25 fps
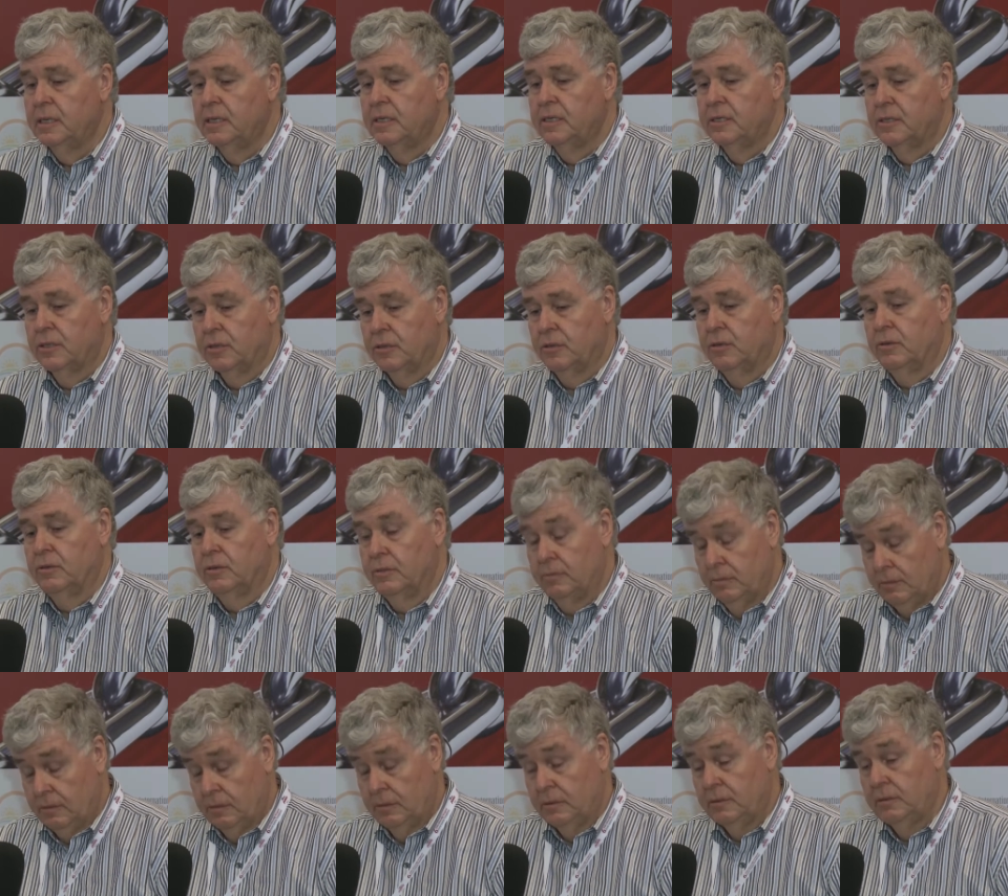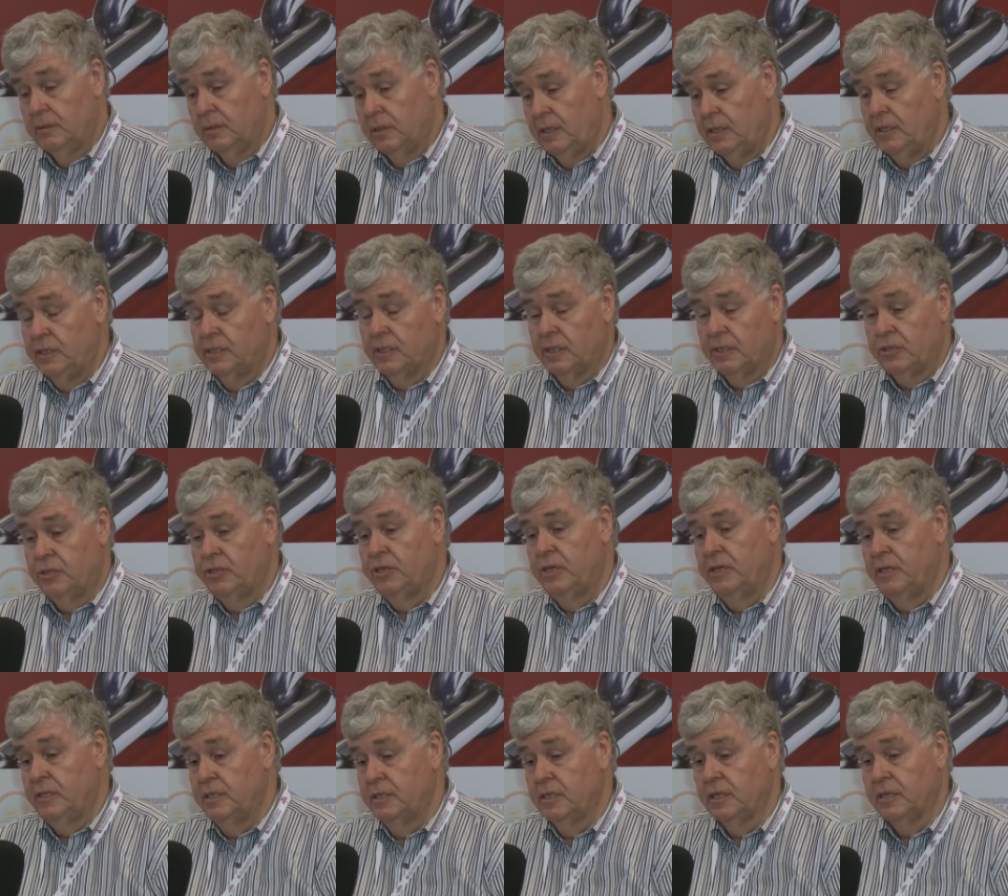So these are
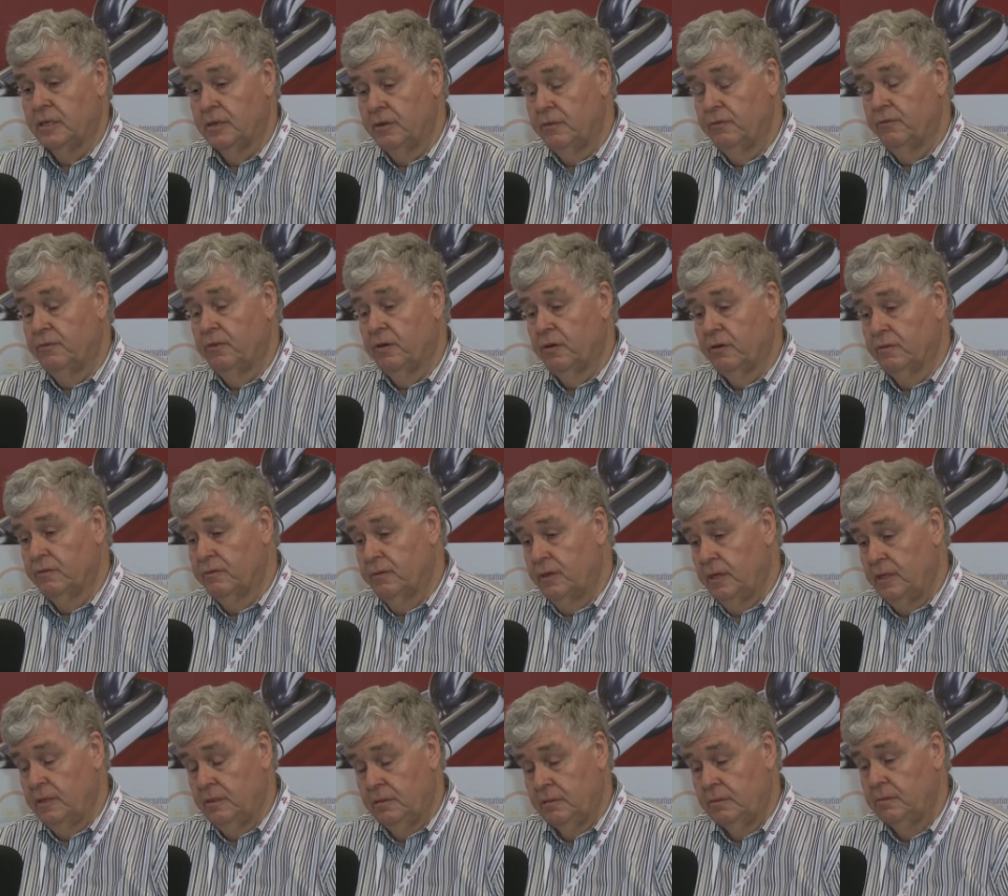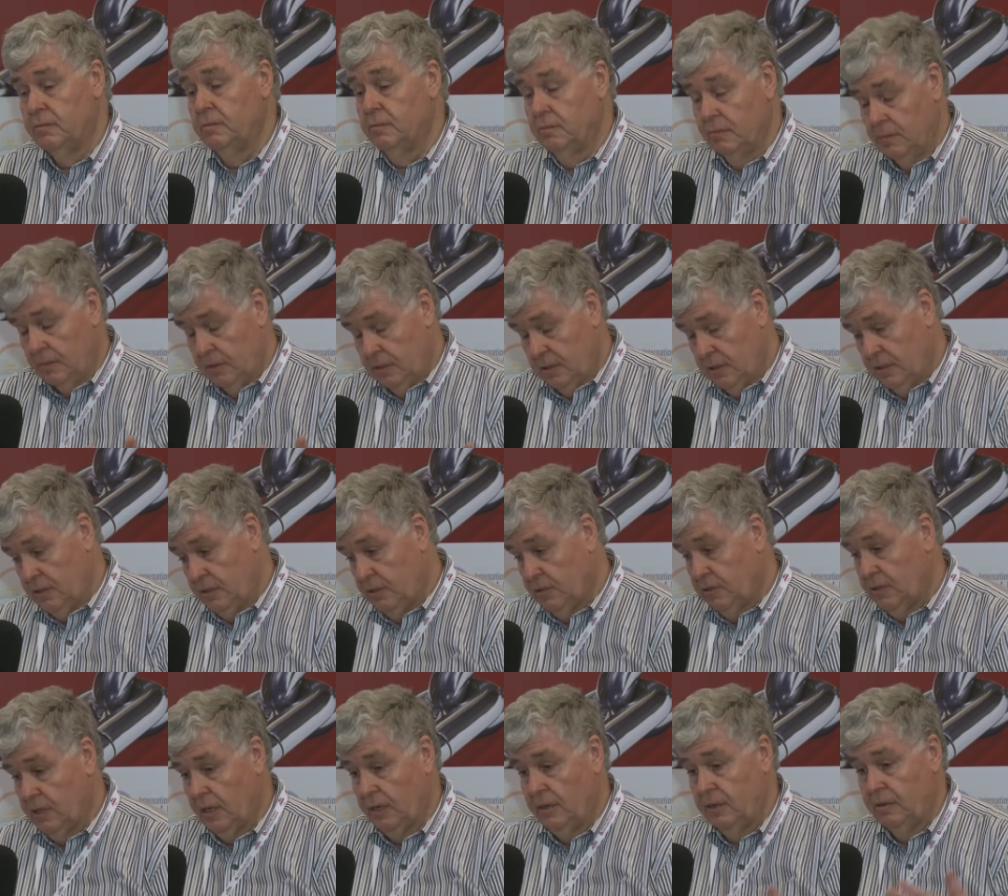genes that are involved in, as you
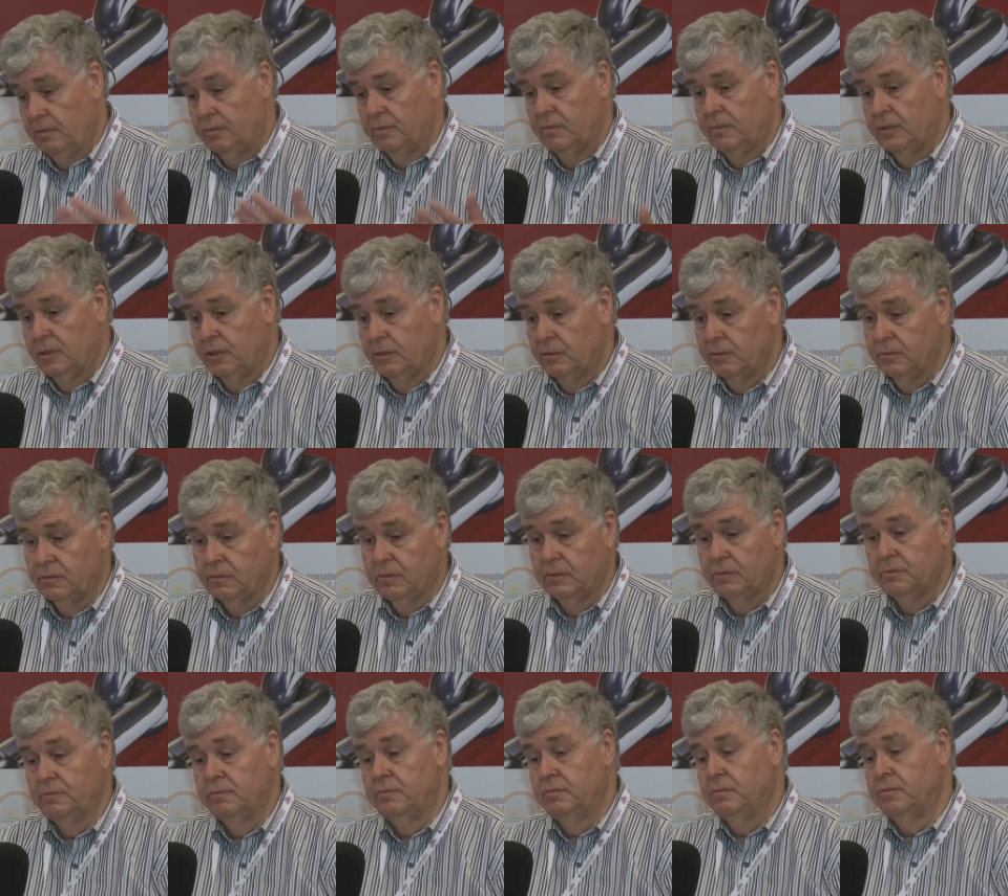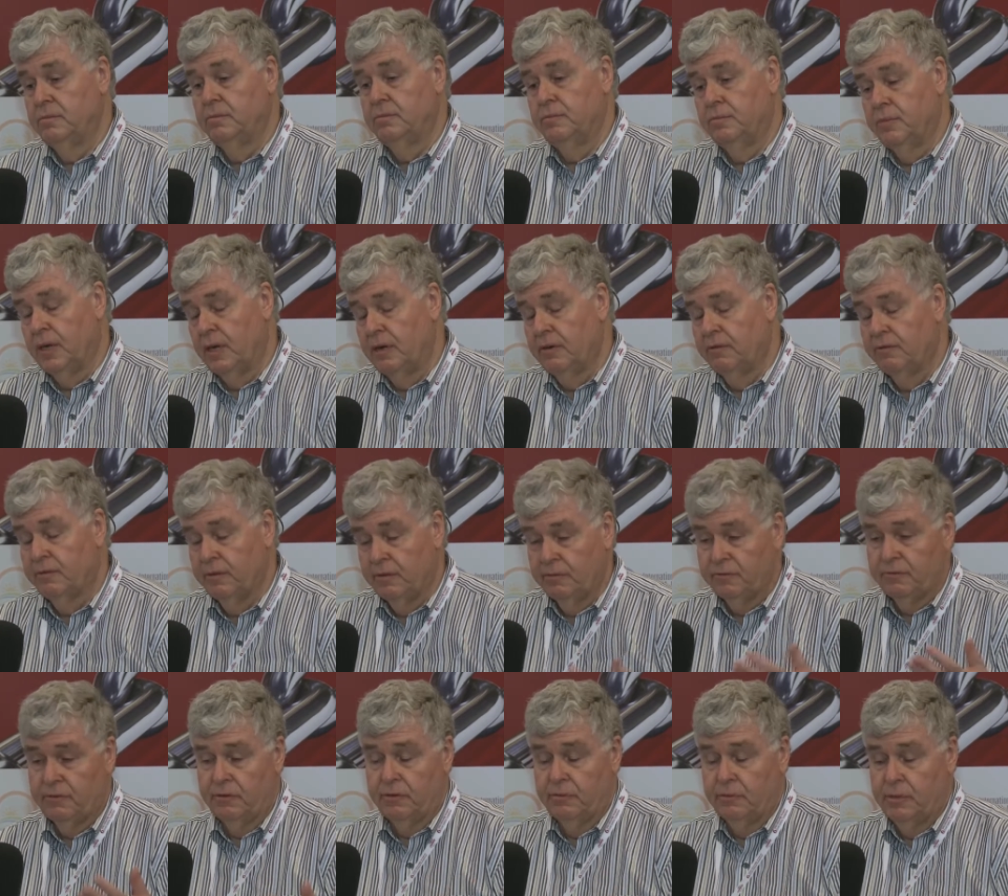say, you know, biofilm
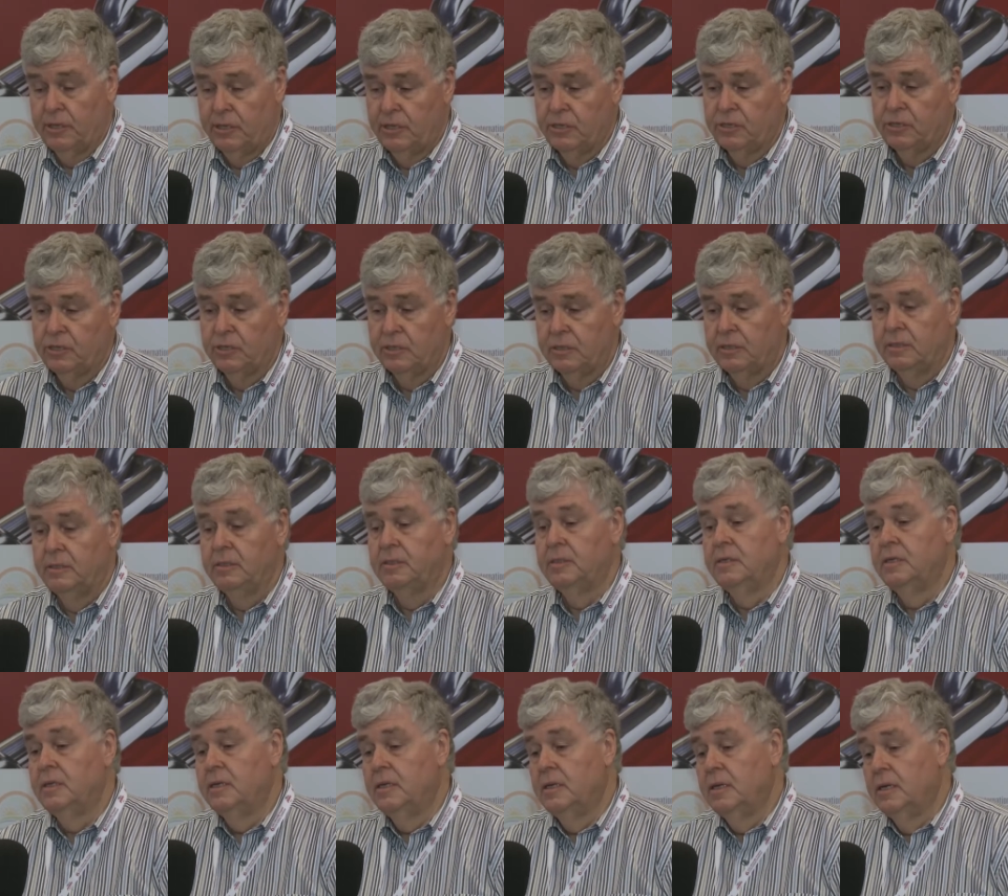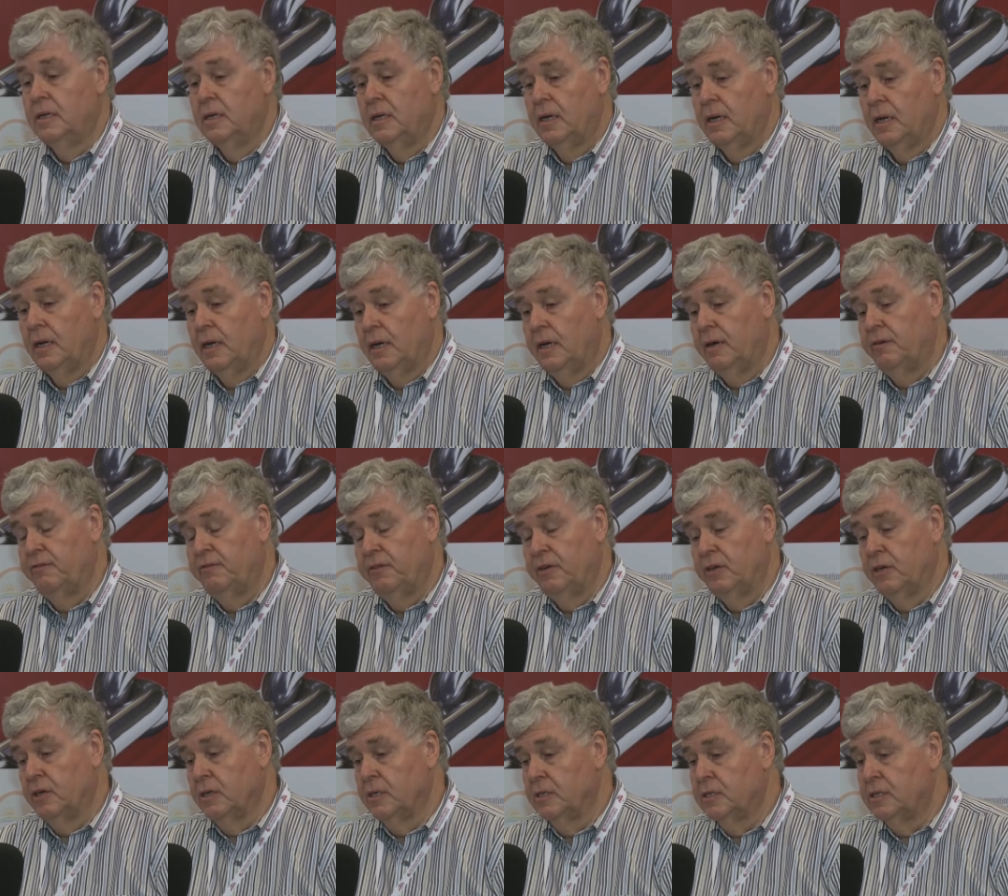formation, uh,
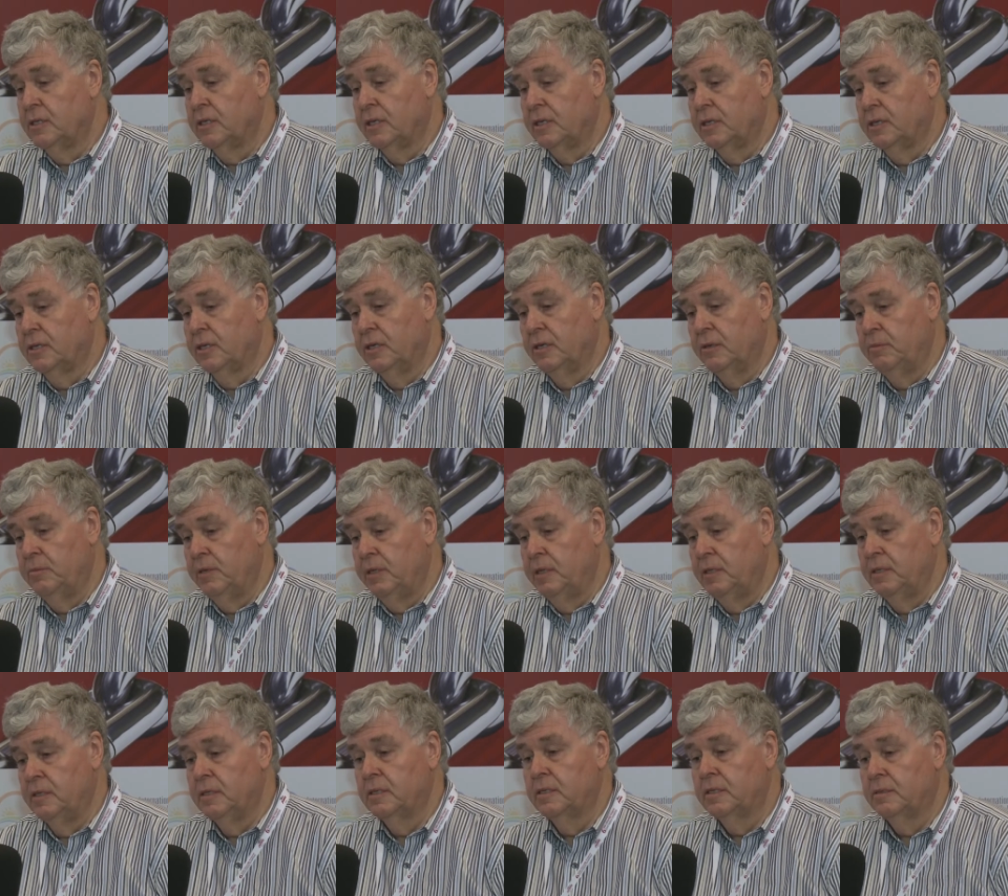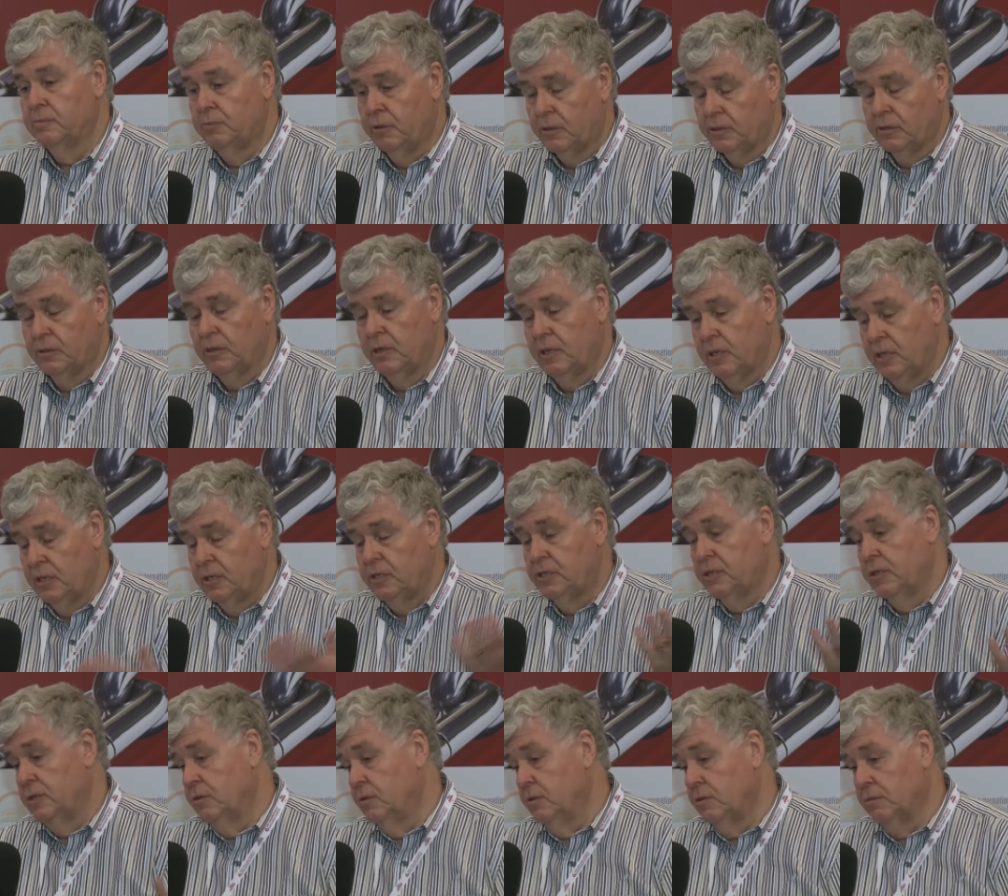virulence determinants,
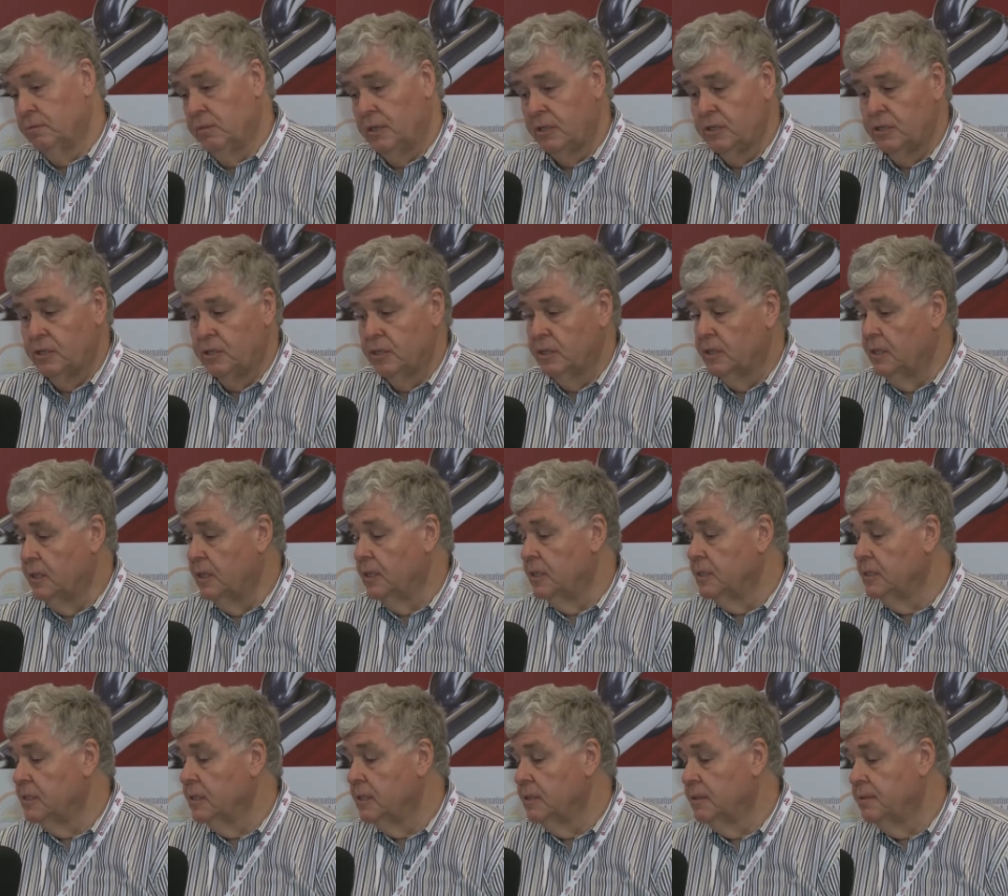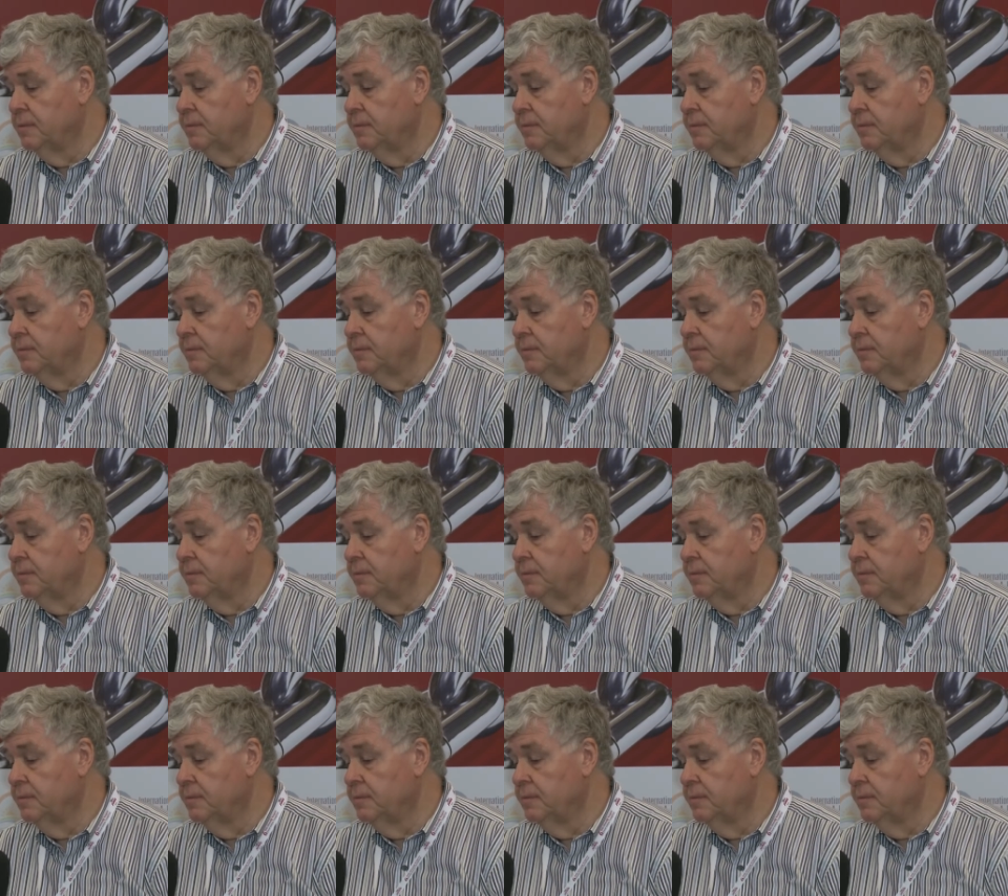sporulation, a whole bunch of things.